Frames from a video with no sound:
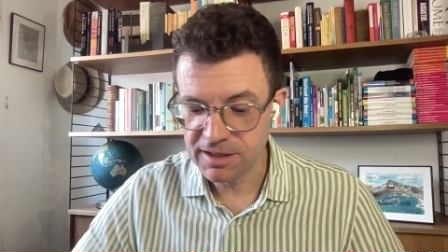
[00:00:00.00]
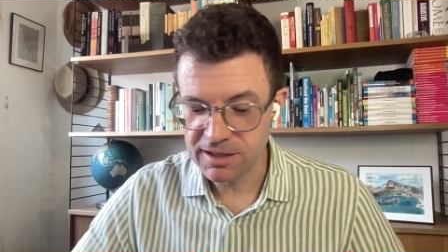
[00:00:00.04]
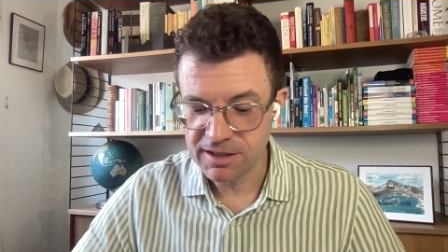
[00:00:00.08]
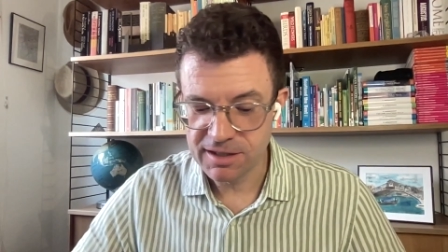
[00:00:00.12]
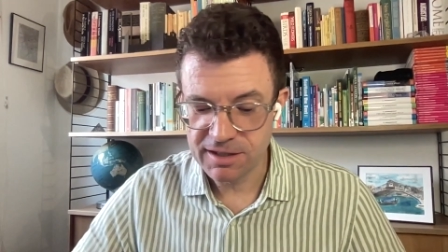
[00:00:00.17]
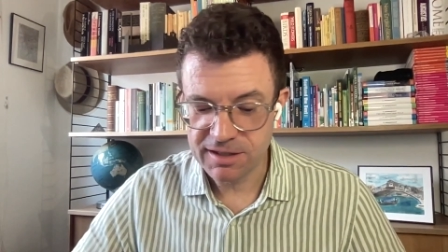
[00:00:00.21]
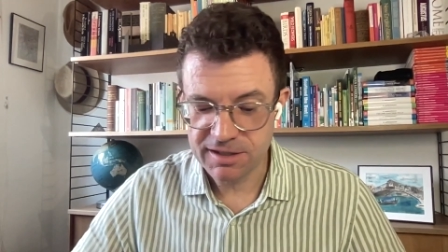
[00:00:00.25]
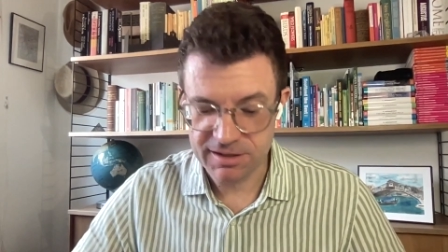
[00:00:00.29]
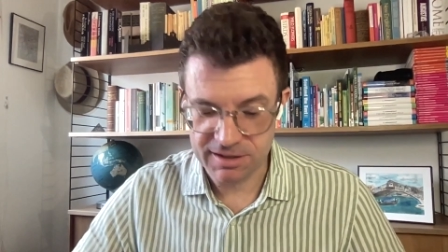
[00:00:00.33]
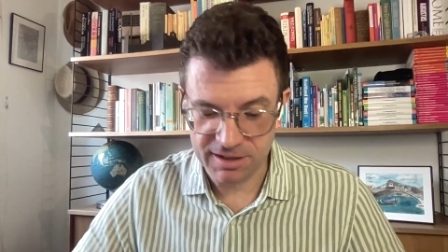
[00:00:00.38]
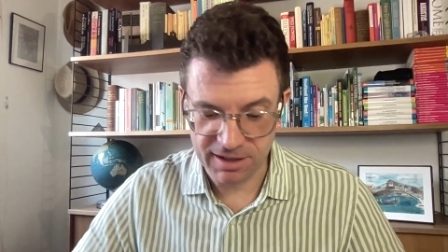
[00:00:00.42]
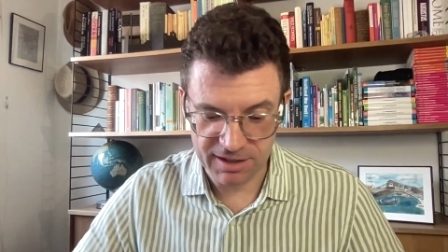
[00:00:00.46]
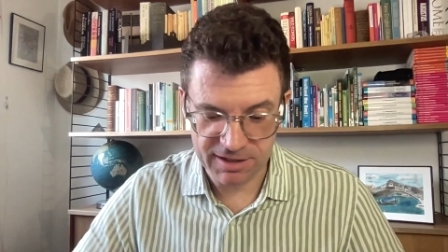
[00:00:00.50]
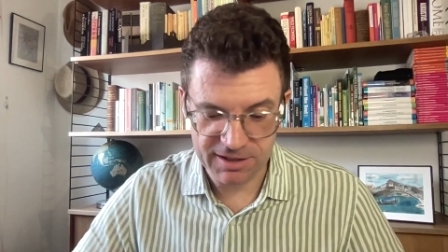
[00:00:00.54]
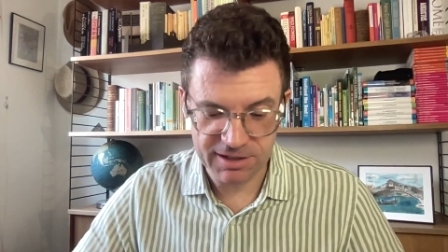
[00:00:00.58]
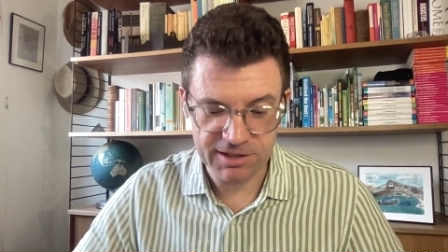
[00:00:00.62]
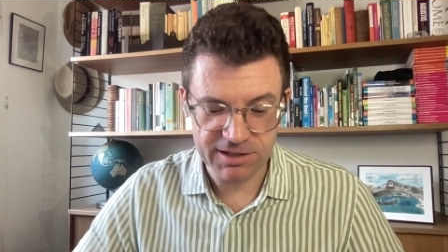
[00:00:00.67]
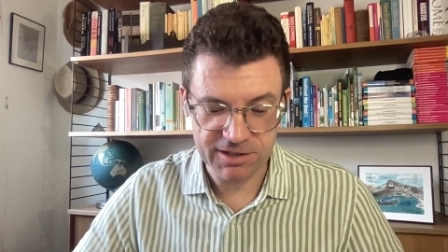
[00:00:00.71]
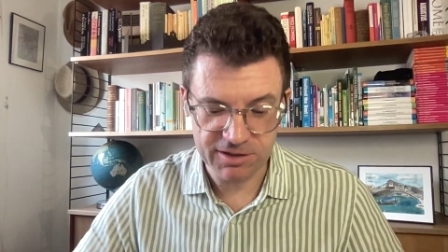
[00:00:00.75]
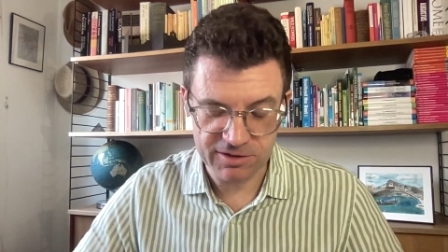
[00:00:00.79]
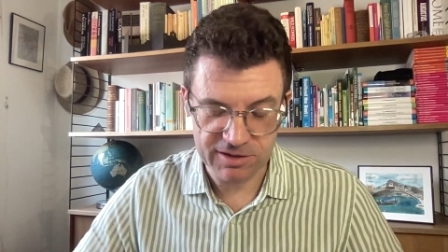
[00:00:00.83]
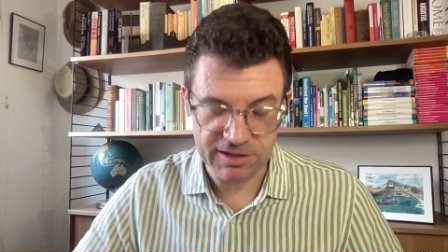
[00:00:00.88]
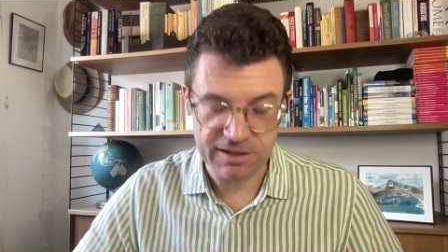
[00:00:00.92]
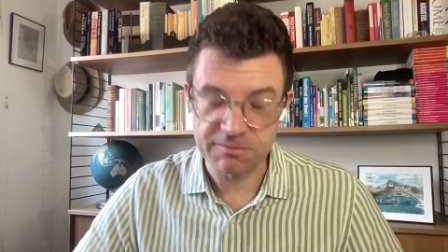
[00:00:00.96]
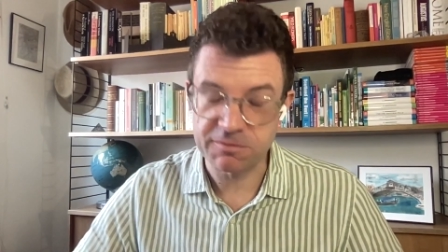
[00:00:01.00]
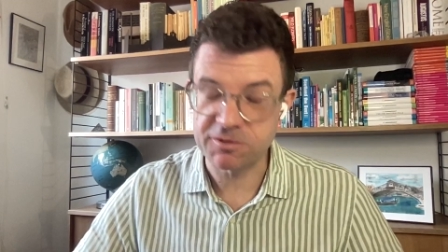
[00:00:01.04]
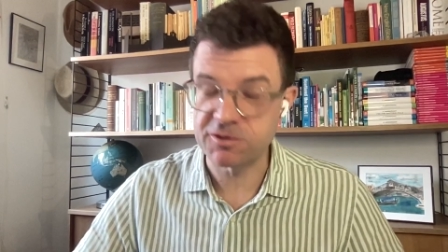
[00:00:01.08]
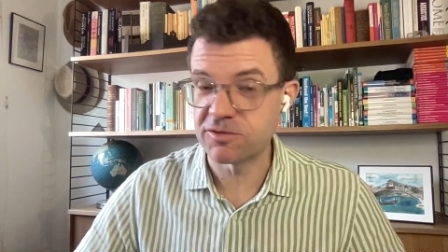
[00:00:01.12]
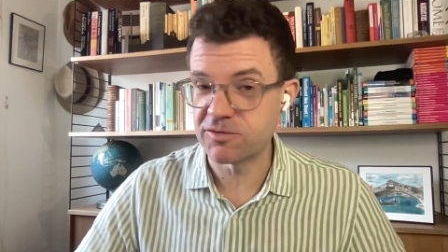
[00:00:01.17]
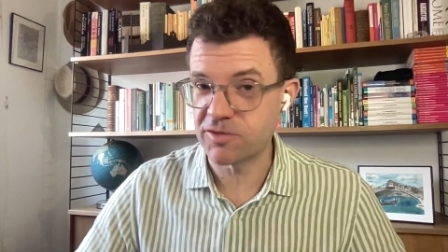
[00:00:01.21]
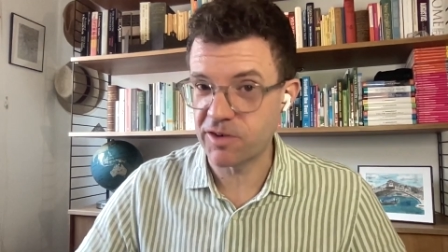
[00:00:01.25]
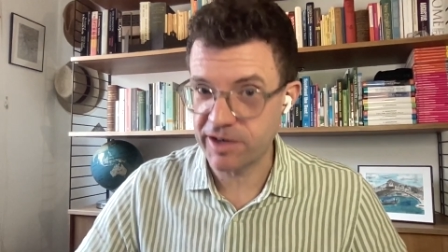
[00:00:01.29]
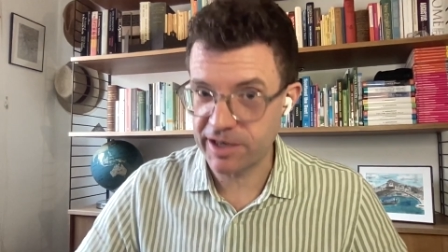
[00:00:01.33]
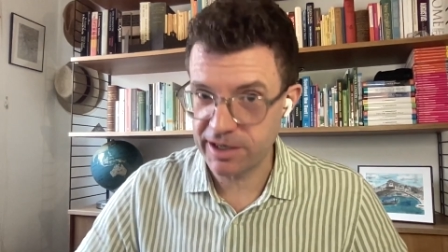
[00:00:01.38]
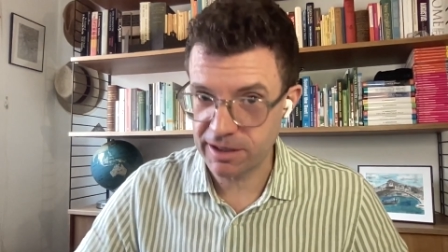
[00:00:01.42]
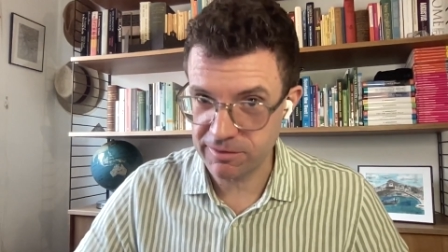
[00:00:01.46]
started using, which was
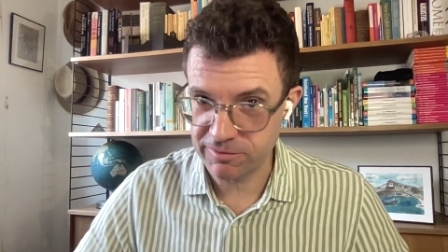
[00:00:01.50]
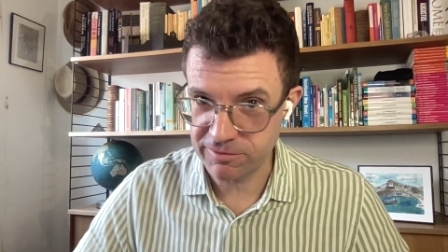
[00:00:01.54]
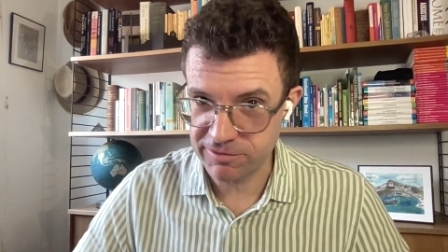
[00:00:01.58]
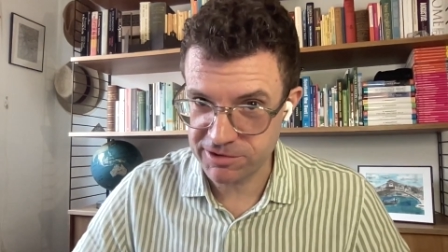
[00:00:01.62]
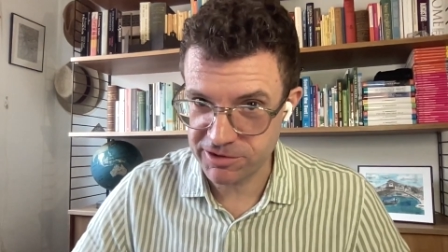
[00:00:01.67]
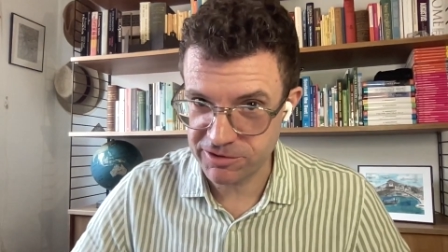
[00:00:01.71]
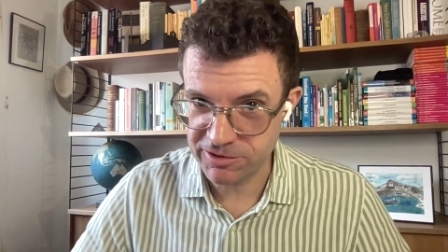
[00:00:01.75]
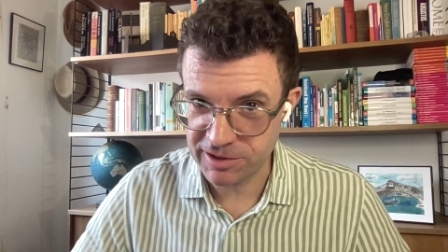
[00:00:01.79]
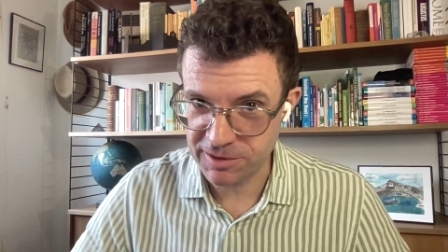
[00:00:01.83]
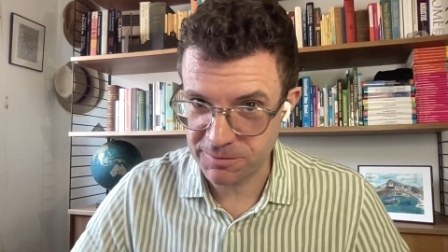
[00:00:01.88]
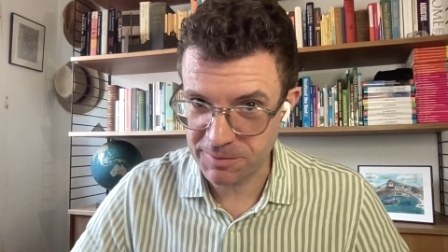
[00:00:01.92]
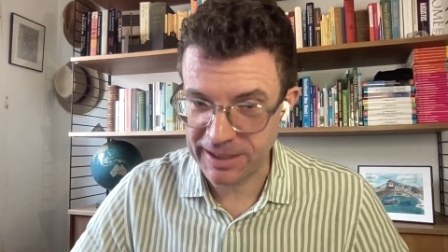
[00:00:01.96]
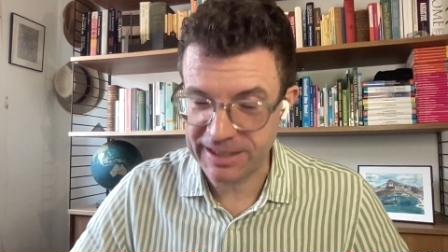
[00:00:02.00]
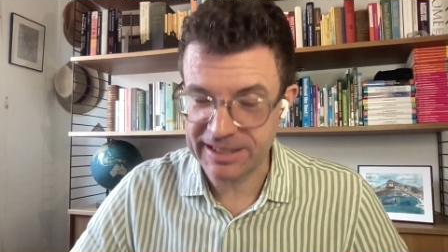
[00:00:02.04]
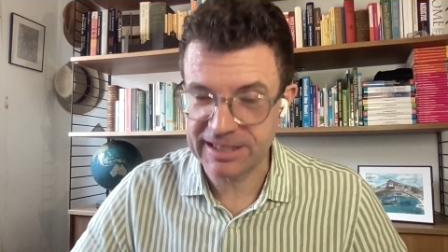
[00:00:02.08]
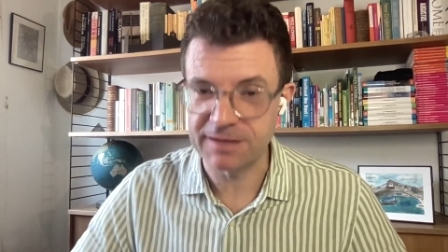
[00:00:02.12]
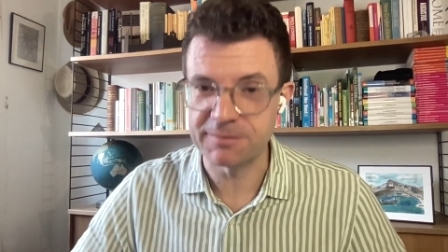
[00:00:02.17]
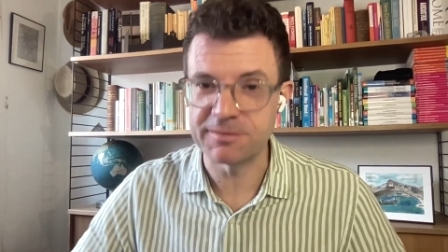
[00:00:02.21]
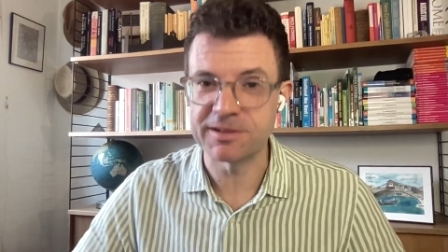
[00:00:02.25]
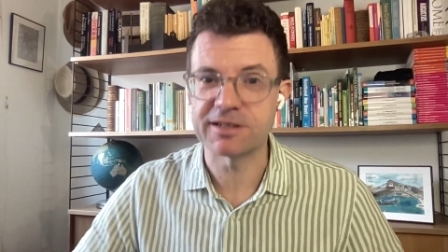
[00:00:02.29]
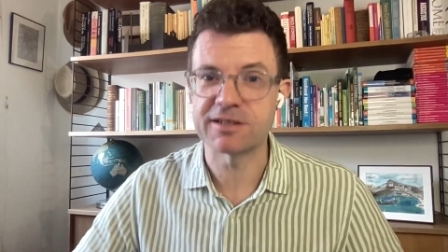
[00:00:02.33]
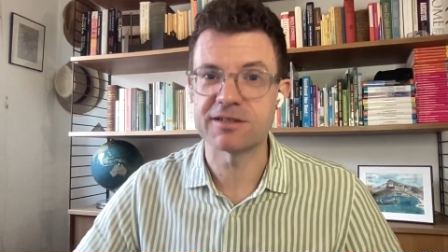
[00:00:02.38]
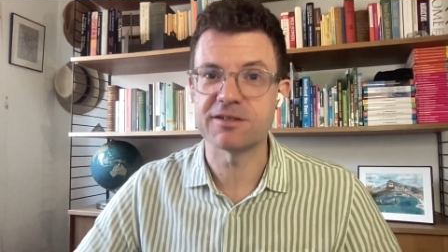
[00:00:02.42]
very helpful during the pandemic,